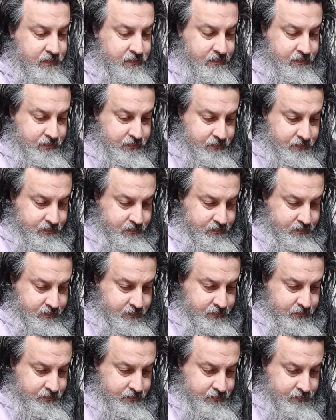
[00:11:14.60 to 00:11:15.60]

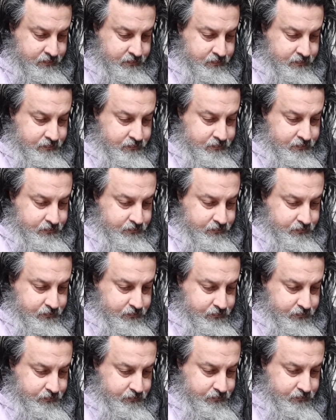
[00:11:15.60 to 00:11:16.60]

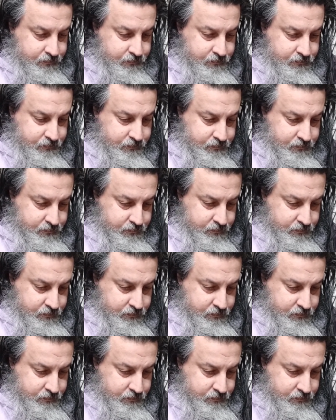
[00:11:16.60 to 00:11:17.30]
No one is speaking in this clip.